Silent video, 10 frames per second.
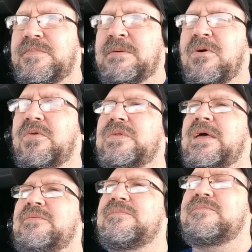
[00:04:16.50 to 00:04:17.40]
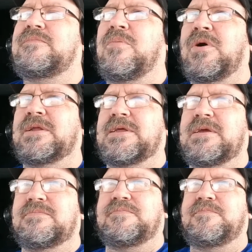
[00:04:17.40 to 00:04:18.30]
they both left
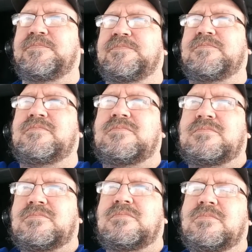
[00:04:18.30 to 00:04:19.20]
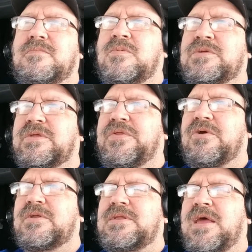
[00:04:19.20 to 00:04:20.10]
Boise, was it
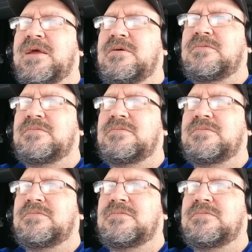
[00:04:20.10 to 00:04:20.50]
Thursday?